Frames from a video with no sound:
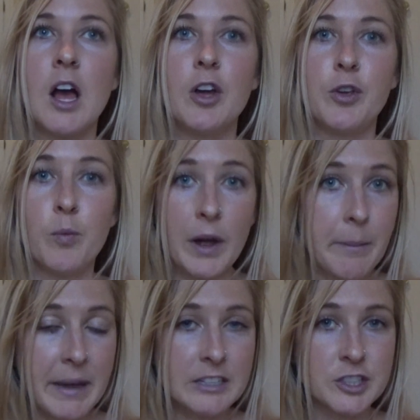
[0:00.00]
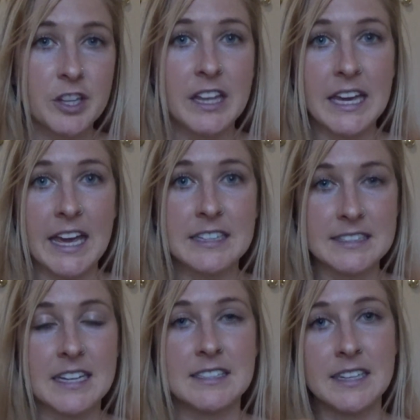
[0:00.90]
You want to make sure the can
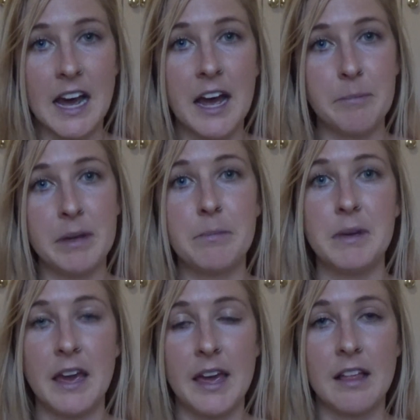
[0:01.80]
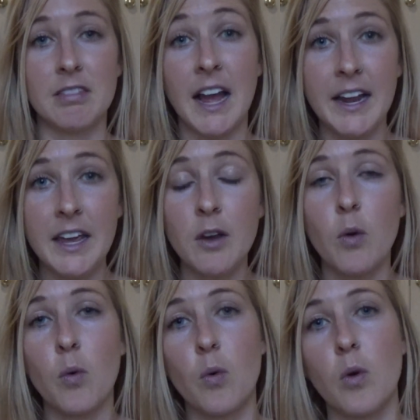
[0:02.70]
says non-BPA lining,
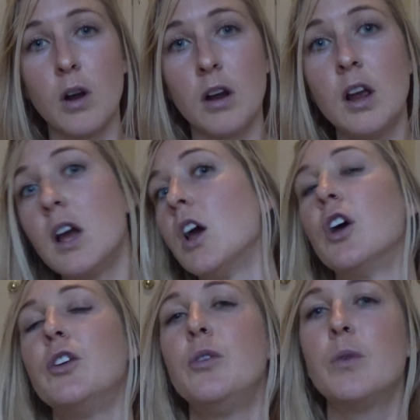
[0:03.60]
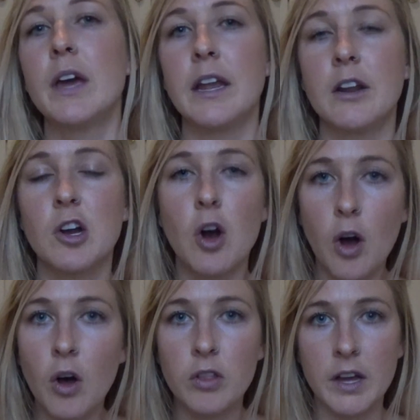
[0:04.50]
or you can
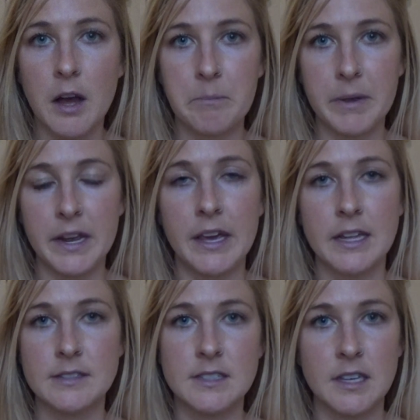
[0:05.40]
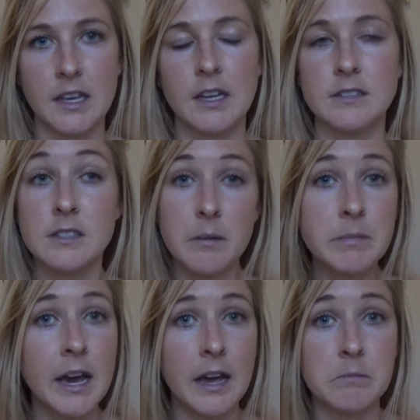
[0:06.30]
call the company and see, and
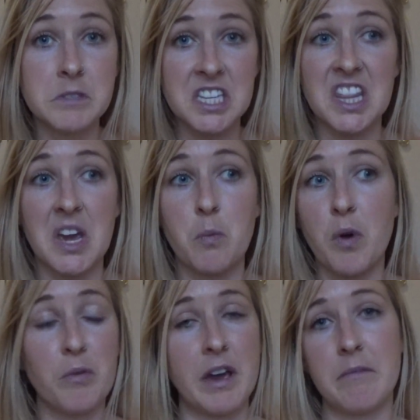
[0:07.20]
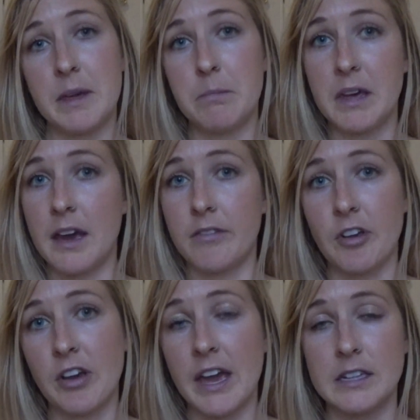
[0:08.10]
sometimes they won't have BPA in
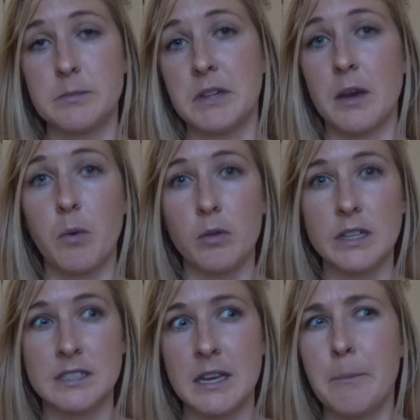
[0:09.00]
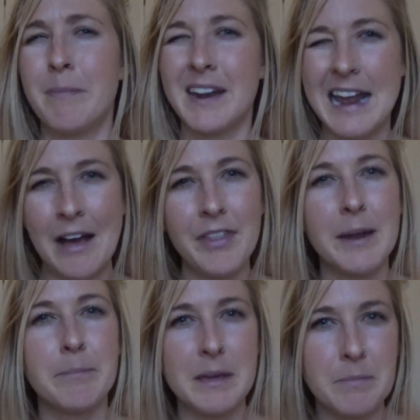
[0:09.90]
their cans, but they won't list it. But now
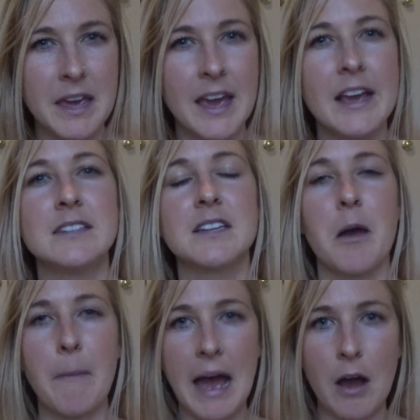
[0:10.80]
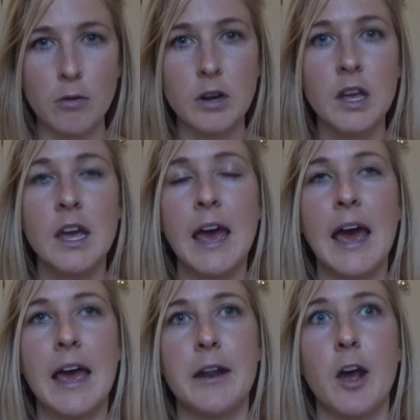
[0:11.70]
that BPA has come out
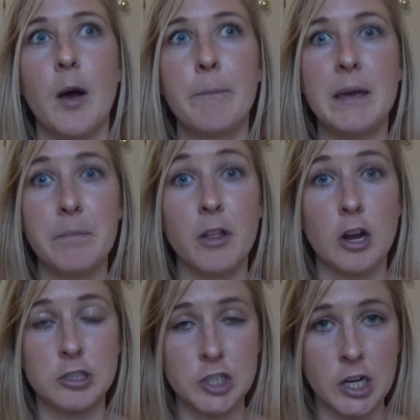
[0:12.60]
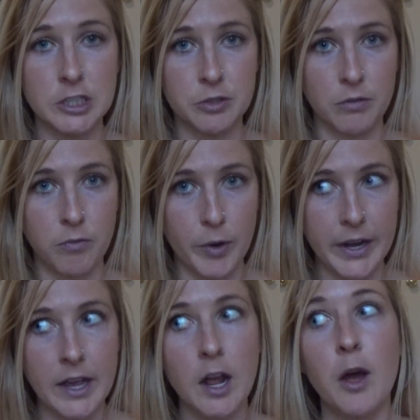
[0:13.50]
and people are starting to avoid
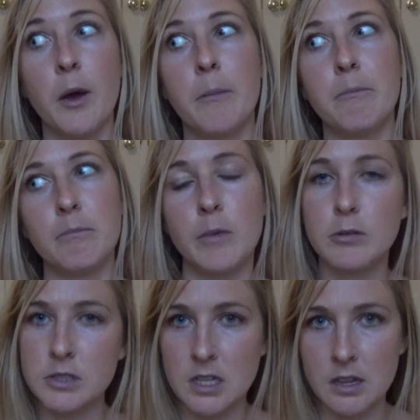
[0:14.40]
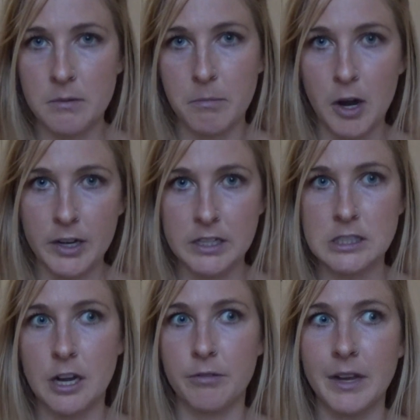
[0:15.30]
it, most of the
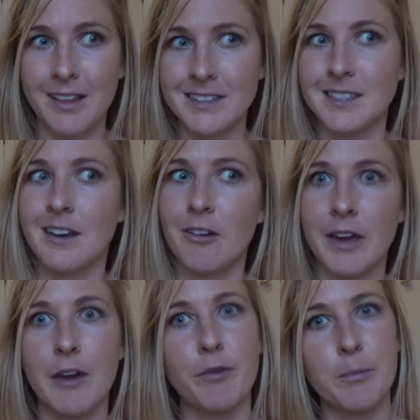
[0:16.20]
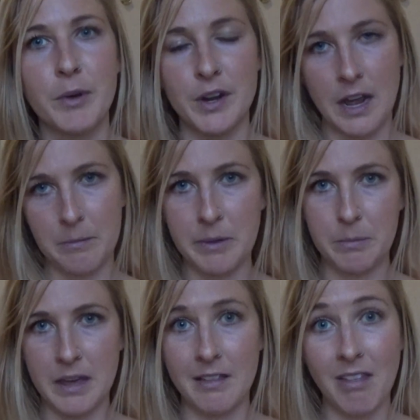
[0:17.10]
markets are realizing, okay, if we put
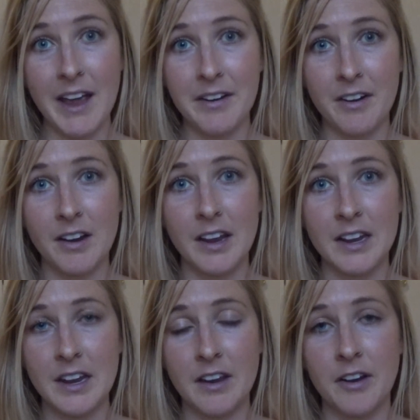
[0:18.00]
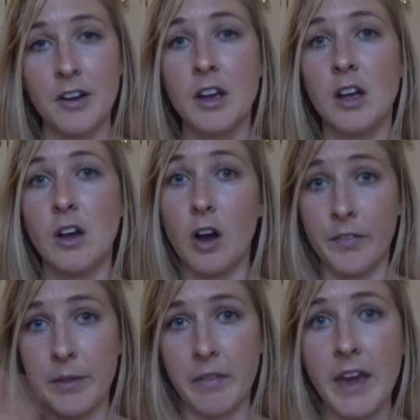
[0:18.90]
non-BPA liner in here
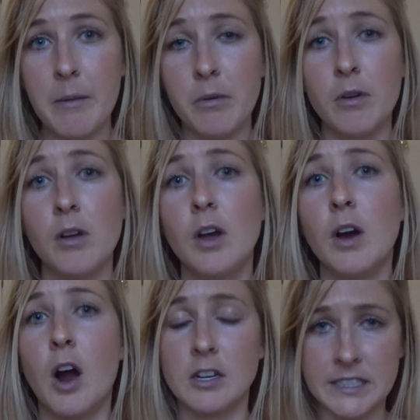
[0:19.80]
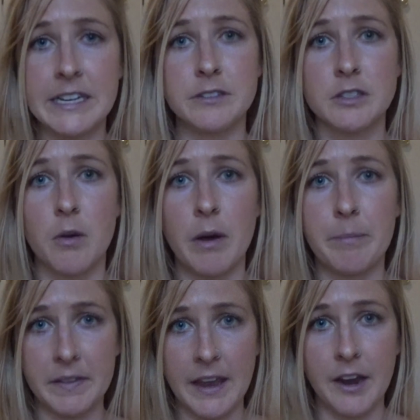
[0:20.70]
on the label, our sales go up
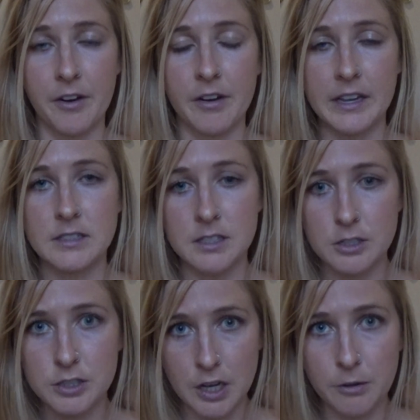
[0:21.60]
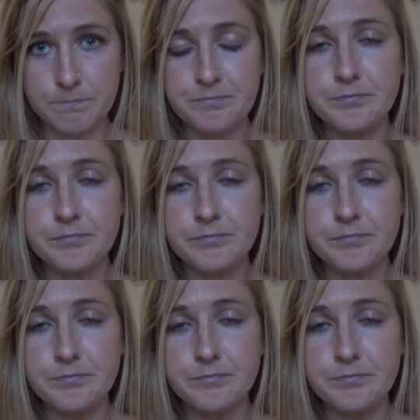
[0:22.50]
and they increase. So